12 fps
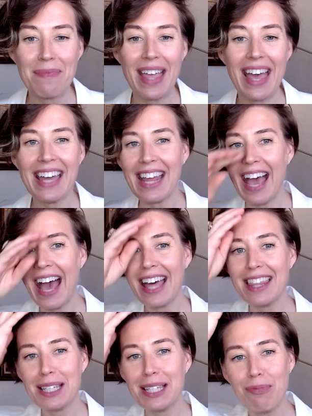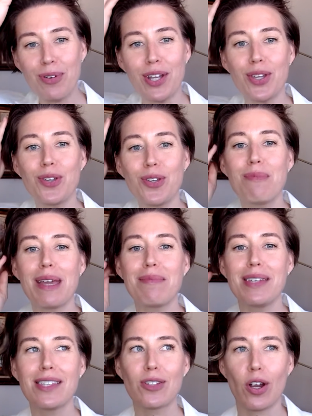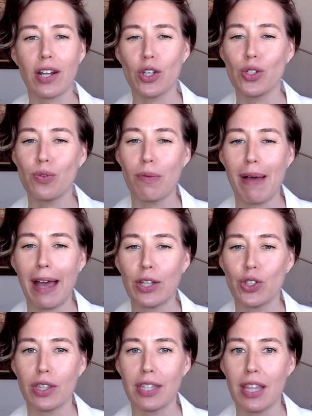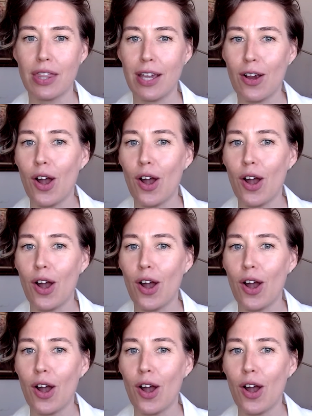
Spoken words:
And at this point, you may be starting to imagine that there